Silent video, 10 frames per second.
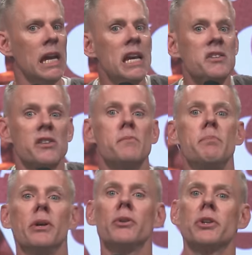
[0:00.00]
he says,
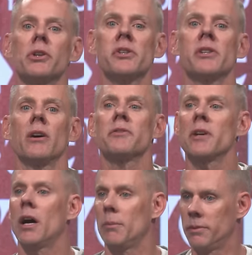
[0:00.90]
build yourselves
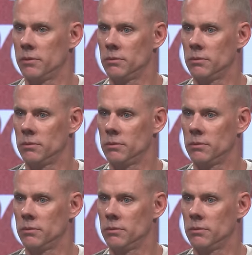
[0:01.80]
up